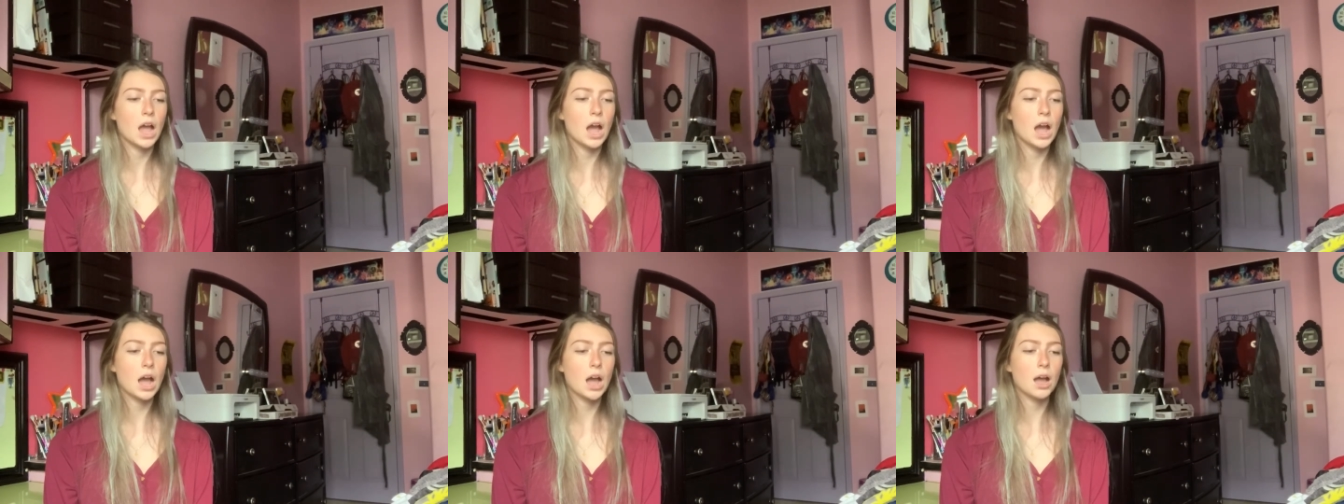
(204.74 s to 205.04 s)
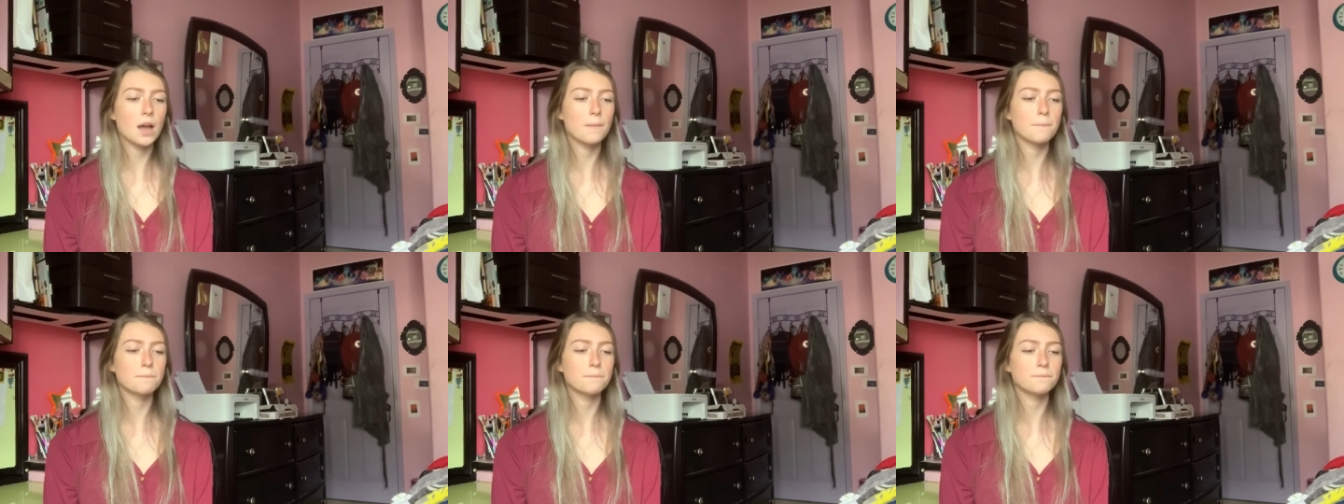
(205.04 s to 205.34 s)

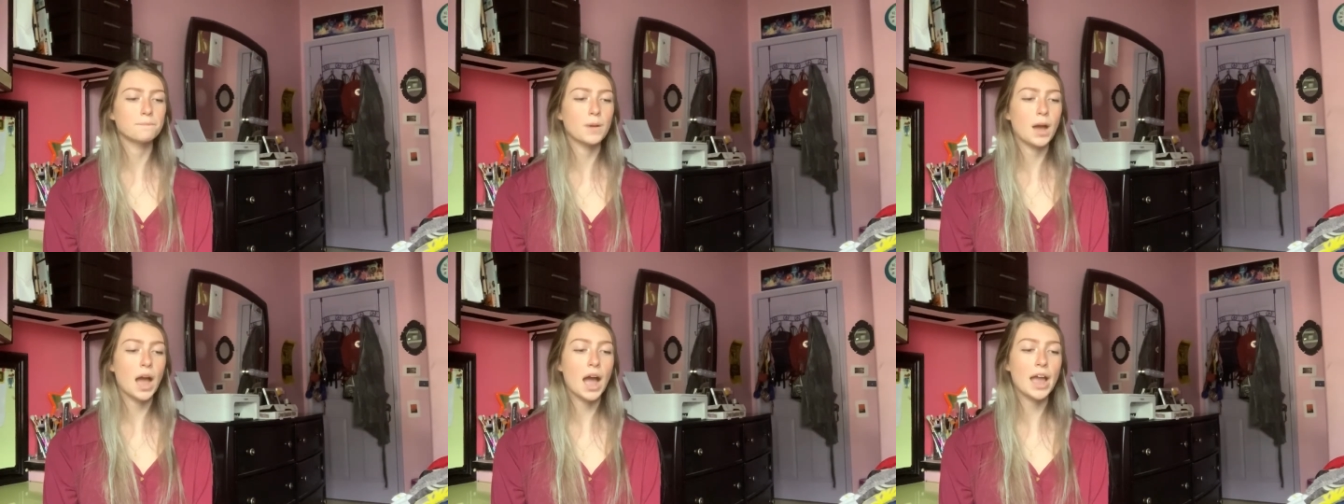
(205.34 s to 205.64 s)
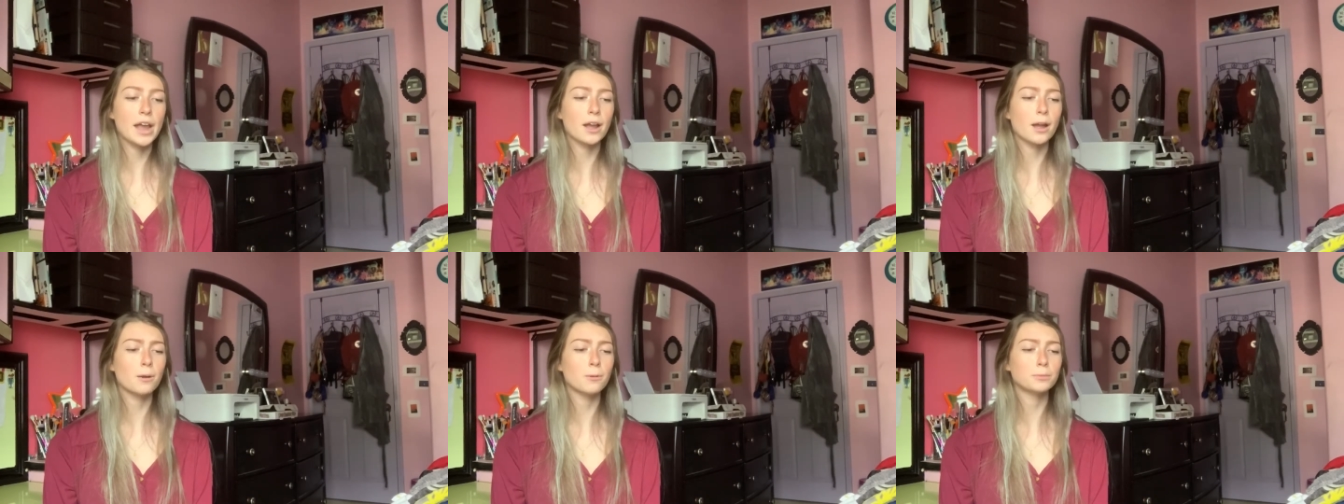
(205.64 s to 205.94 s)
Um,
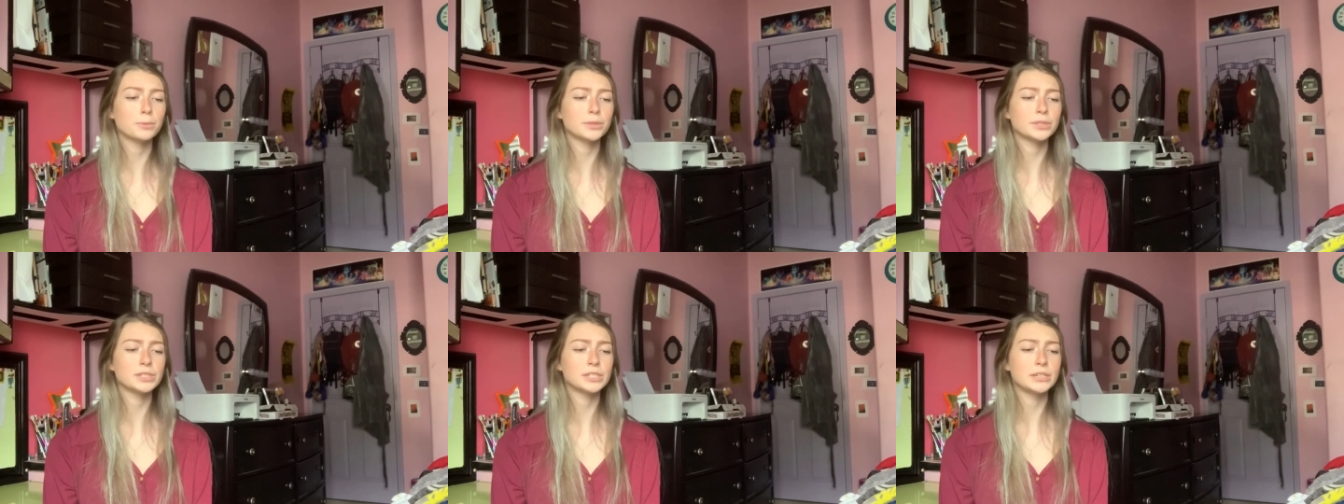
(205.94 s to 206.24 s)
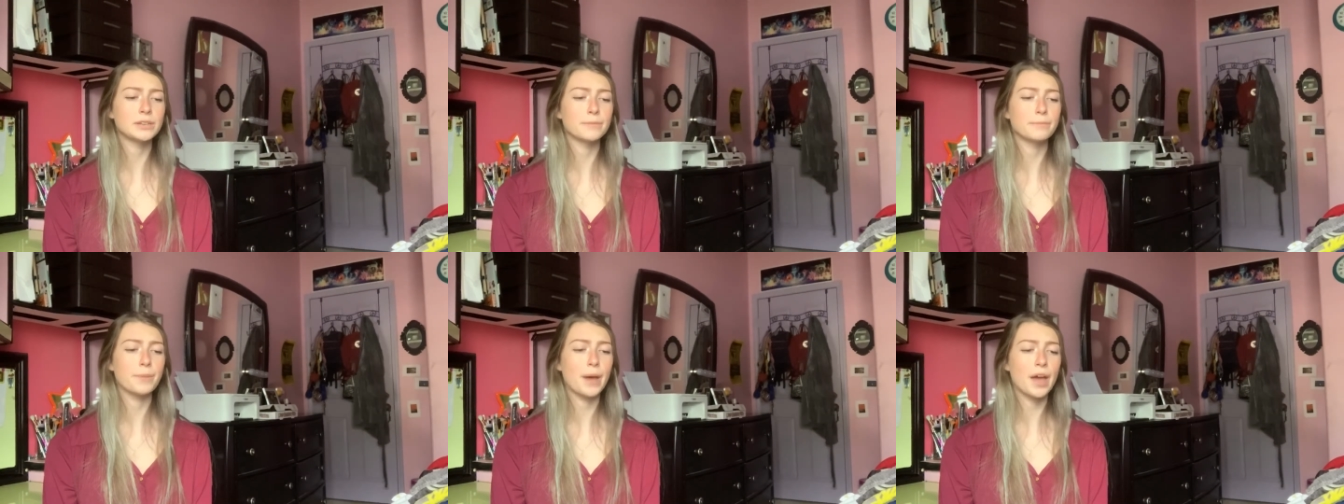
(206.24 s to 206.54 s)
I hope
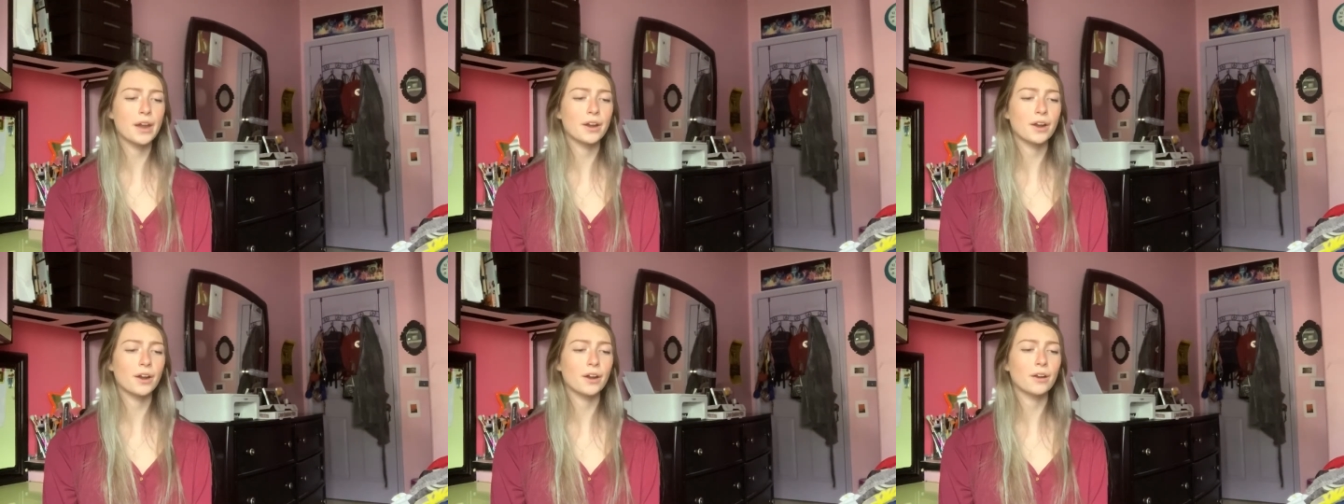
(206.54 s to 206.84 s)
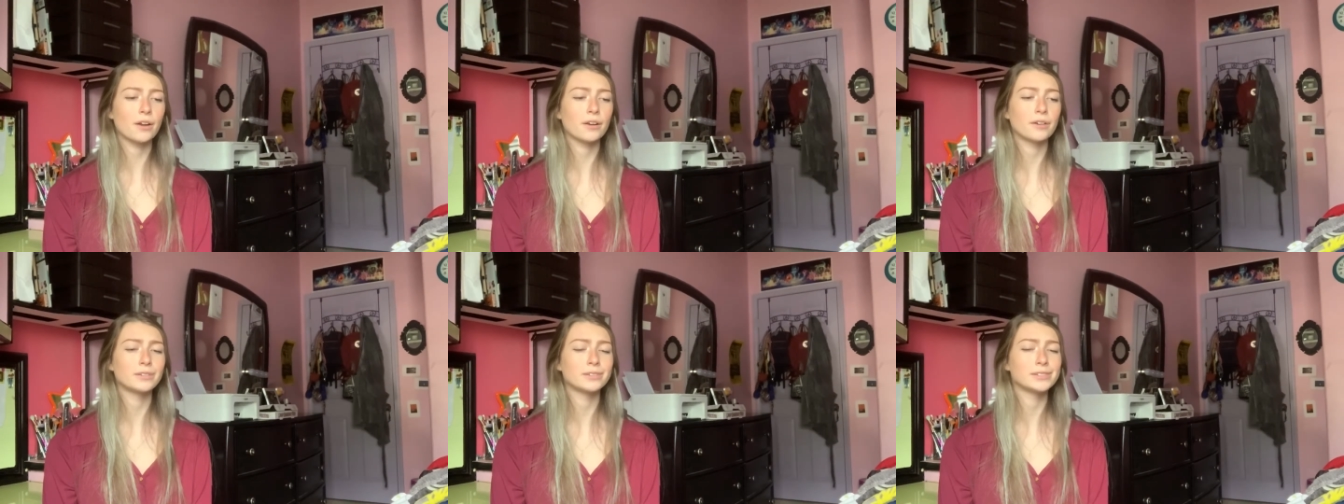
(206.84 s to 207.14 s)
to
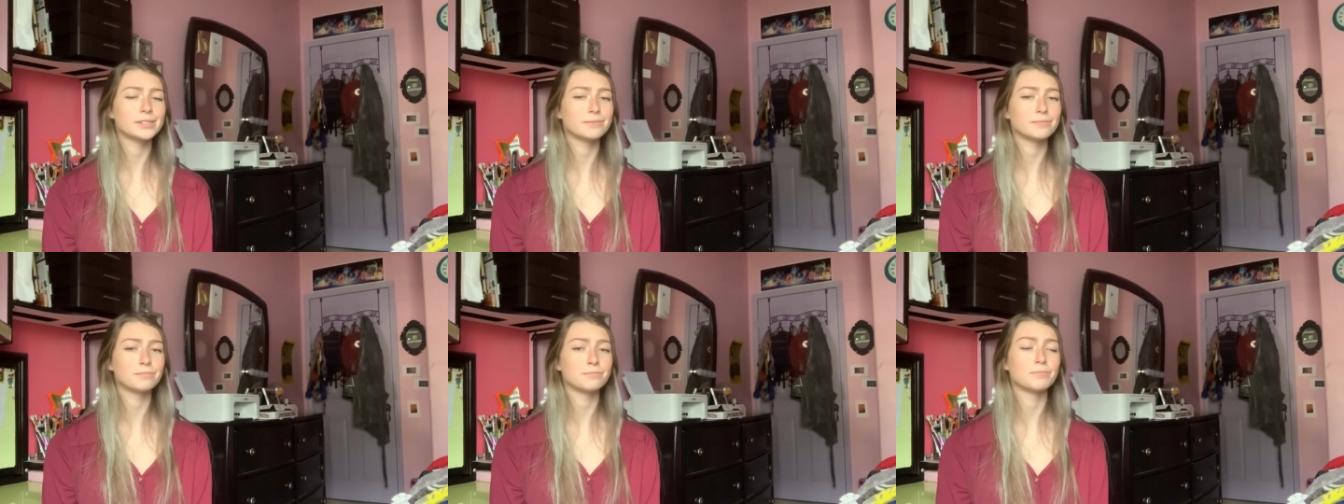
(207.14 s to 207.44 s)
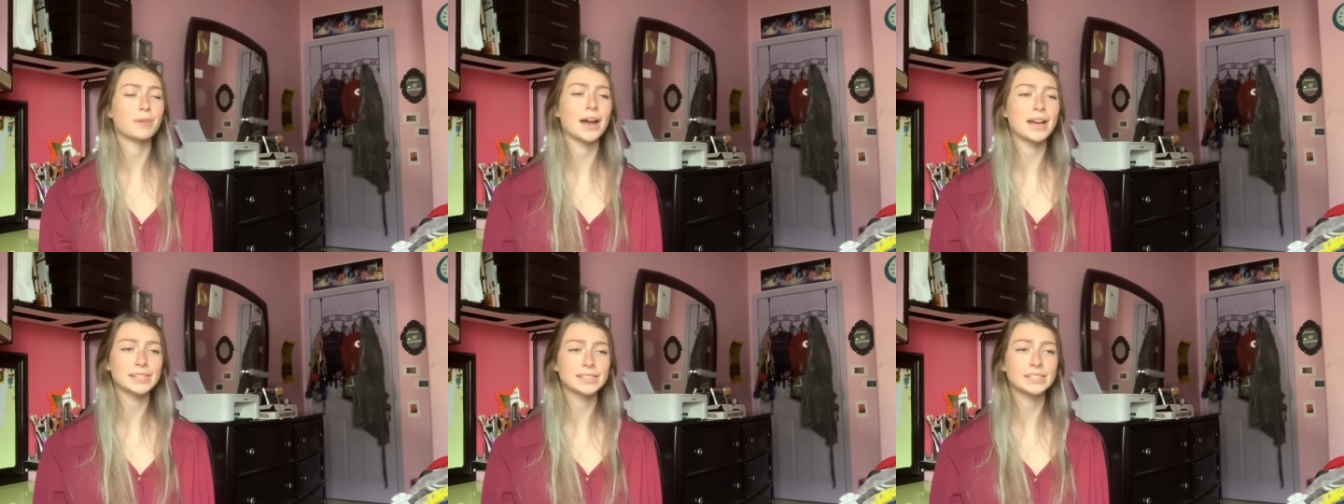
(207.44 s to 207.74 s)
better
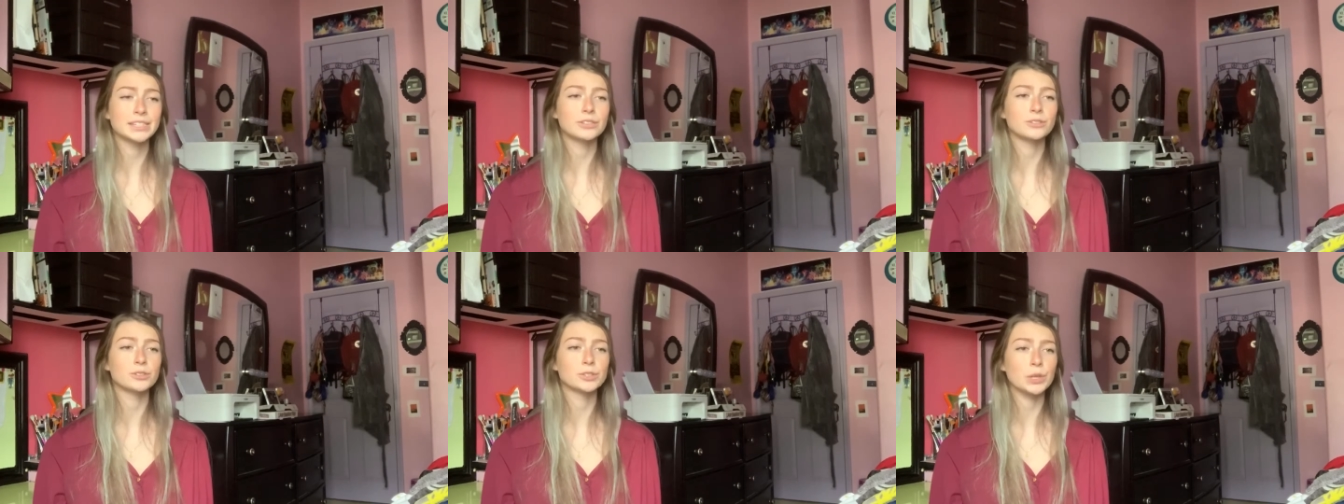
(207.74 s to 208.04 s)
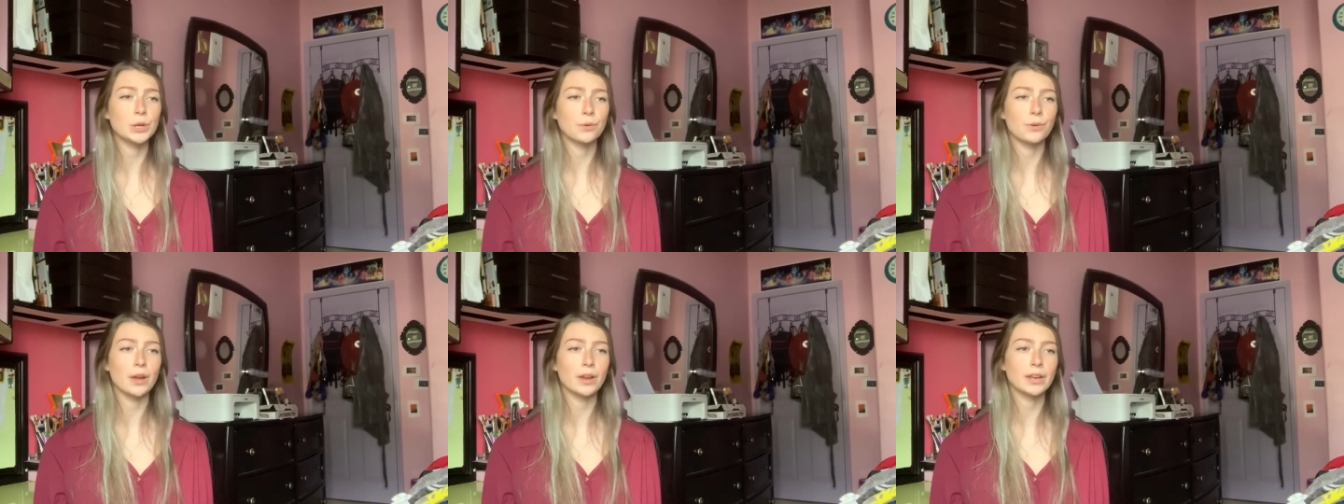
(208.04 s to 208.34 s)
my skills
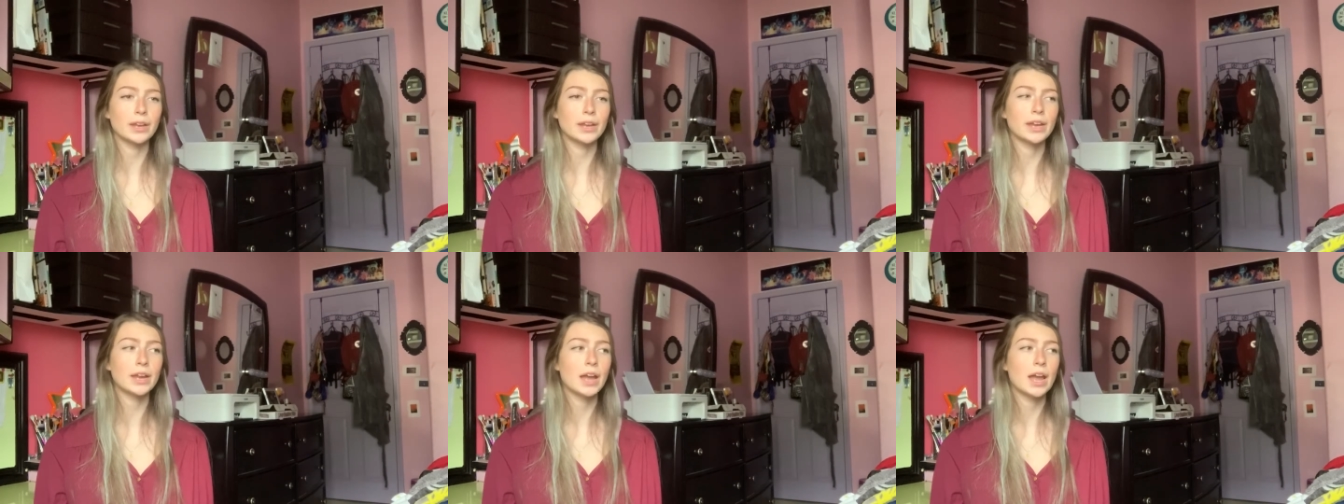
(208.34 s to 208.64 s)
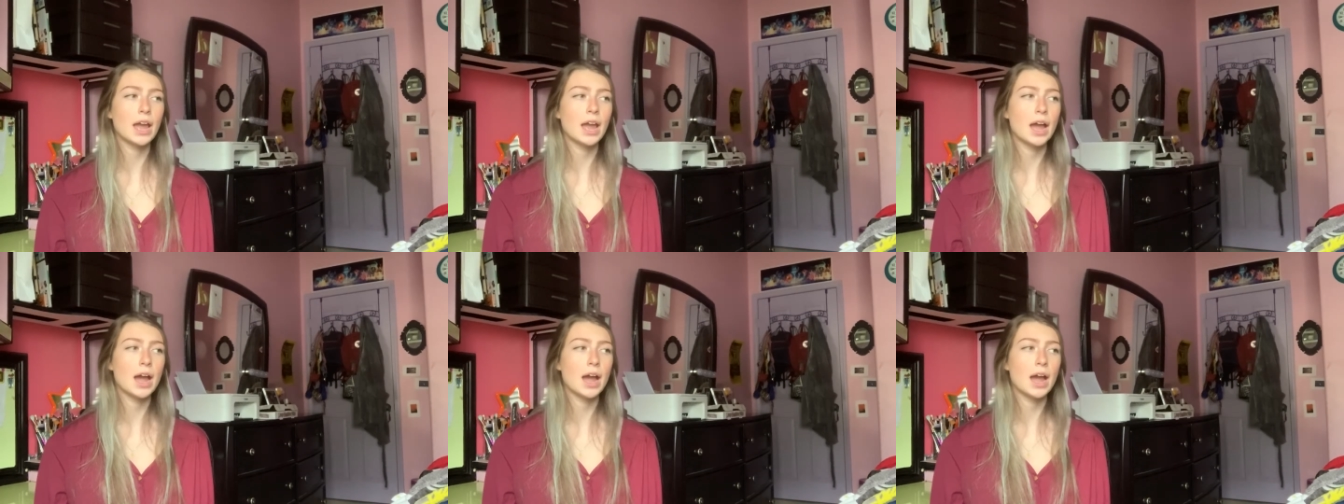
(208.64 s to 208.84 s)
already.